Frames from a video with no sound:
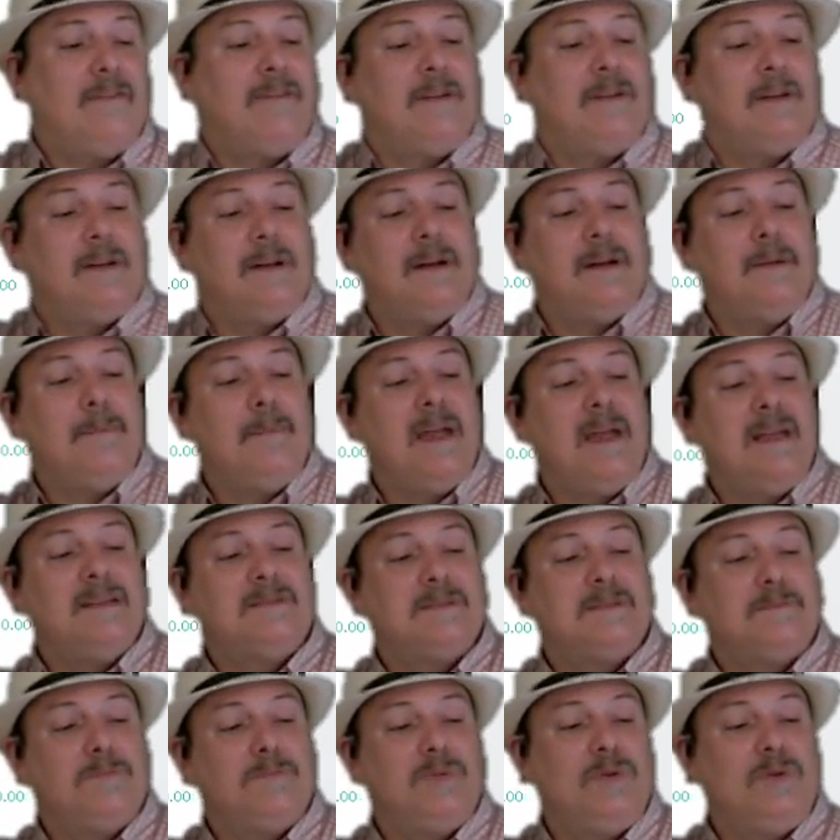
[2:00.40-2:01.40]
a, an
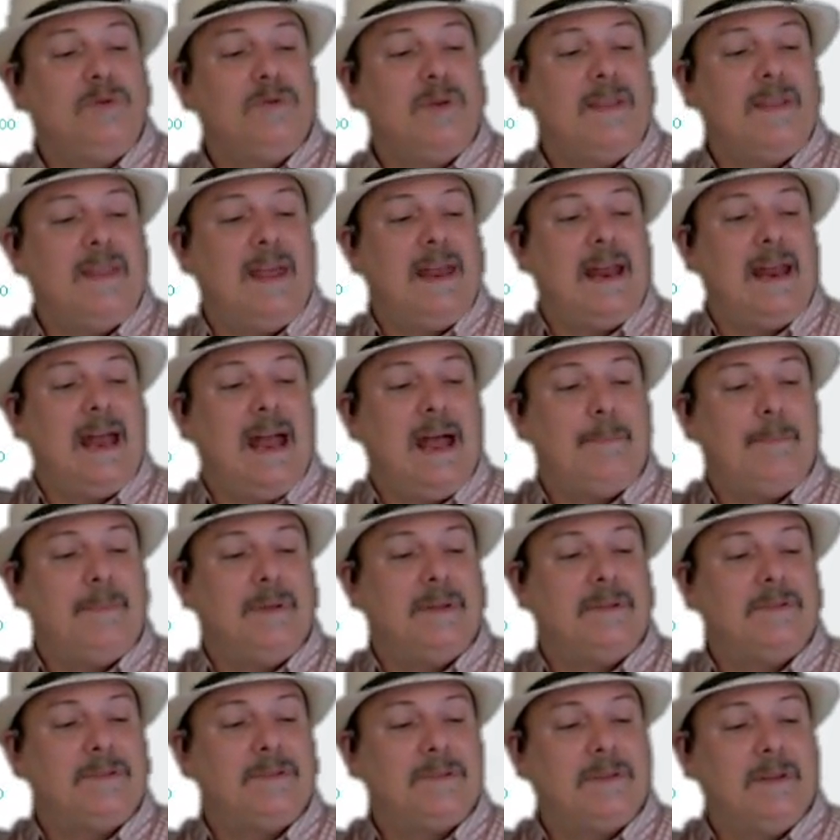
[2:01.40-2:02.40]
amazing bull run that
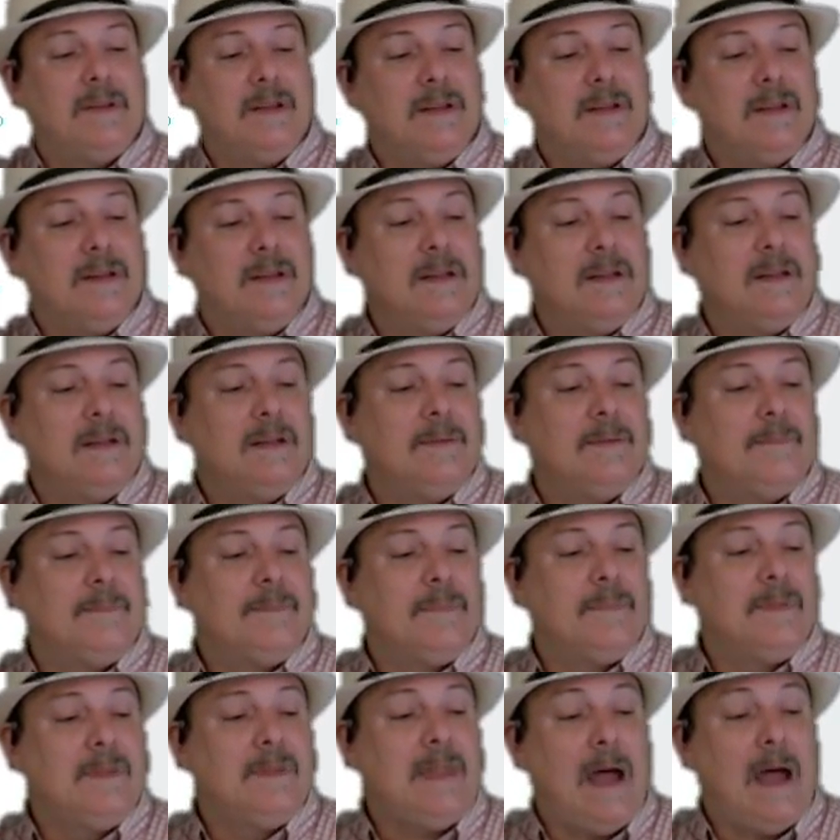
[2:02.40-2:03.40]
happens.
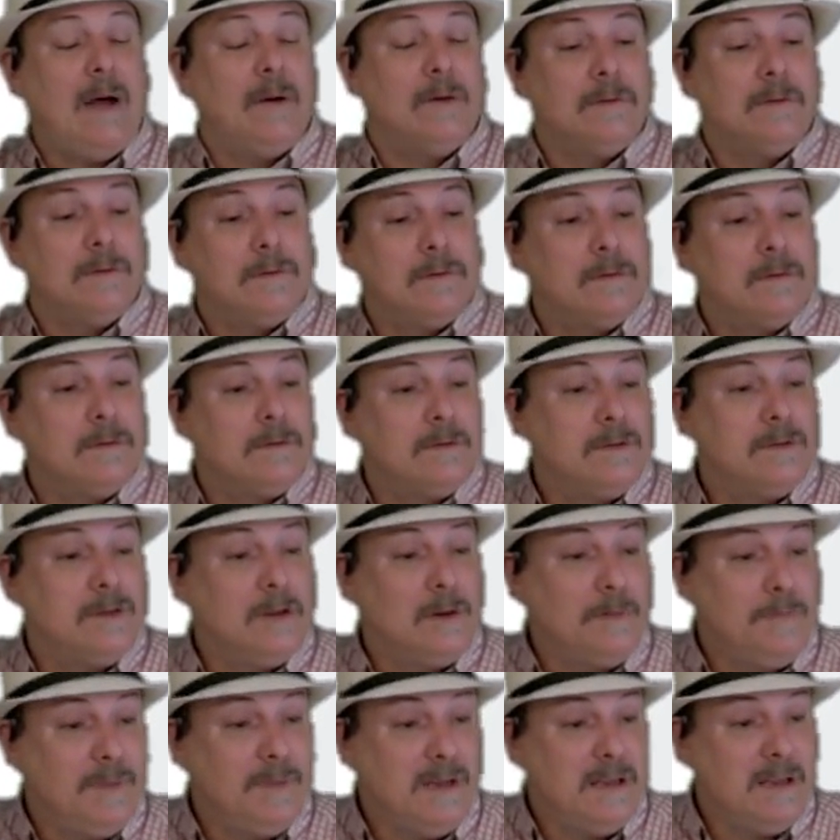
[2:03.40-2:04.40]
Now,
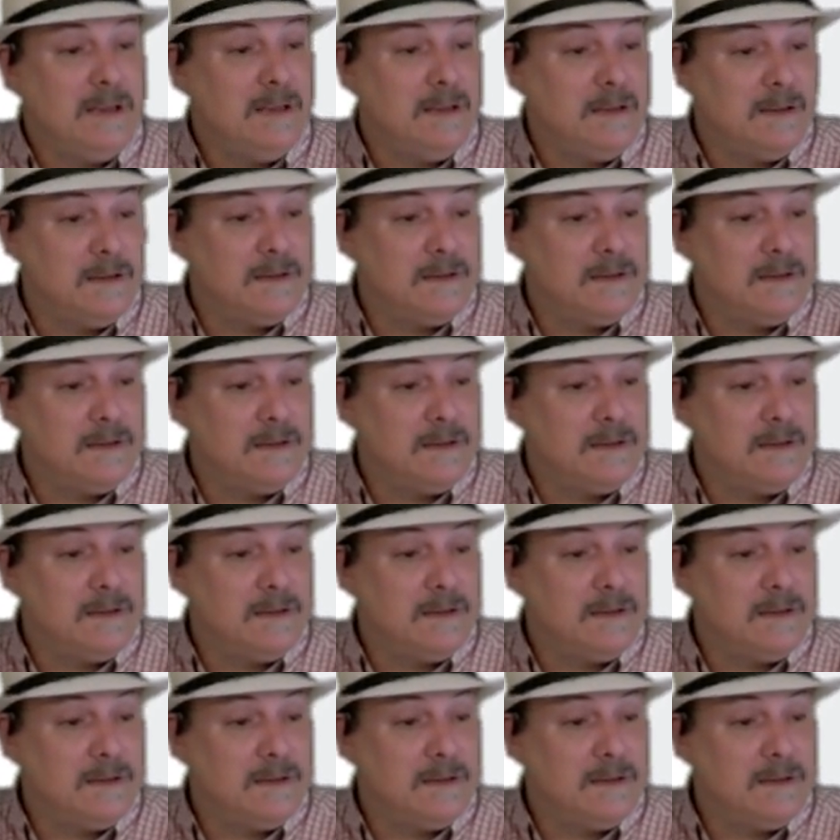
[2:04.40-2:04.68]
there'll be